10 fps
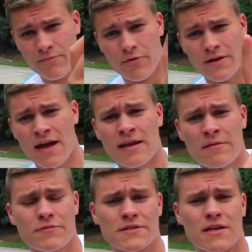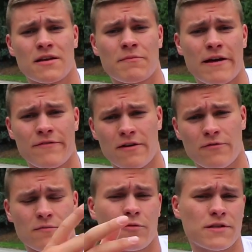point nine nine percent in my
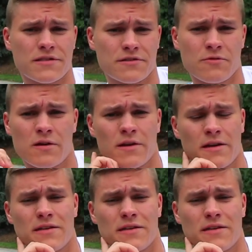favor and zero point zero one in